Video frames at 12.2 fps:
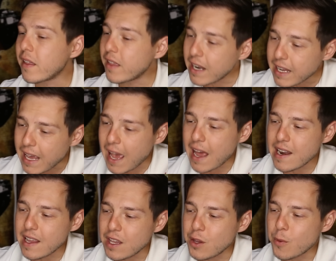Then
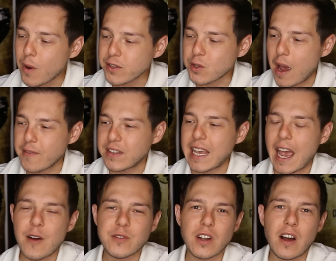again, you also have to
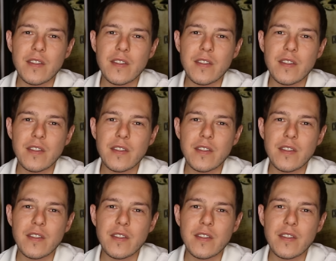count